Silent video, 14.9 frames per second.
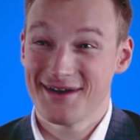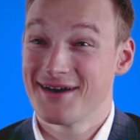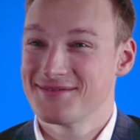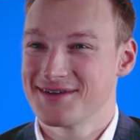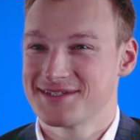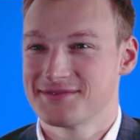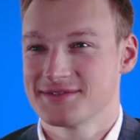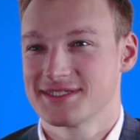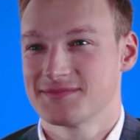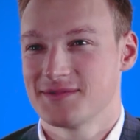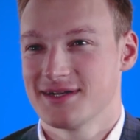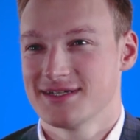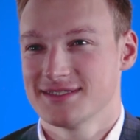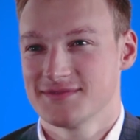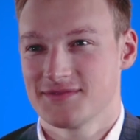Not much of
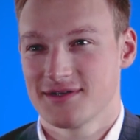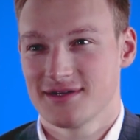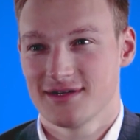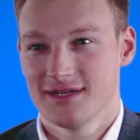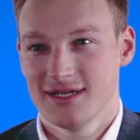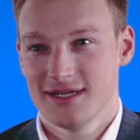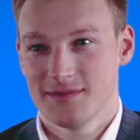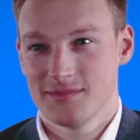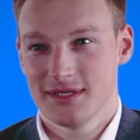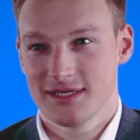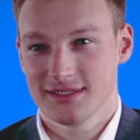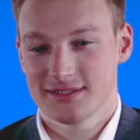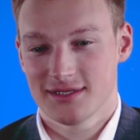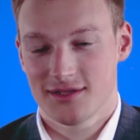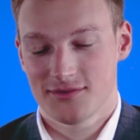experience for
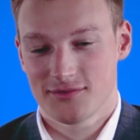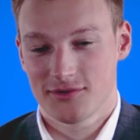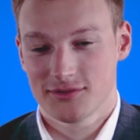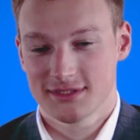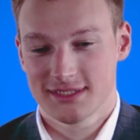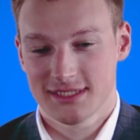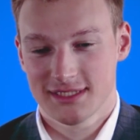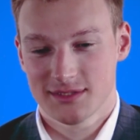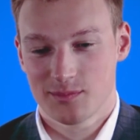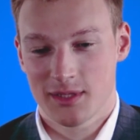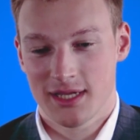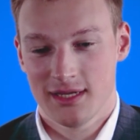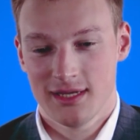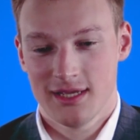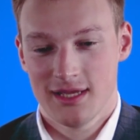being to other road cities,
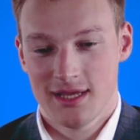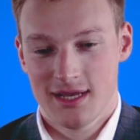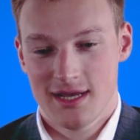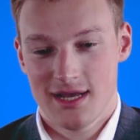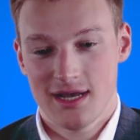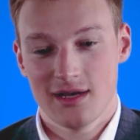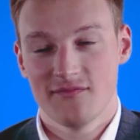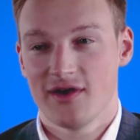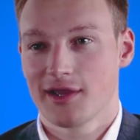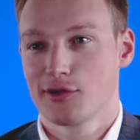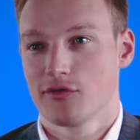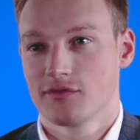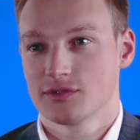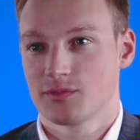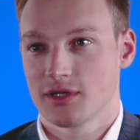but um,
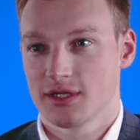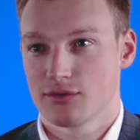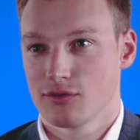Vancouver's pretty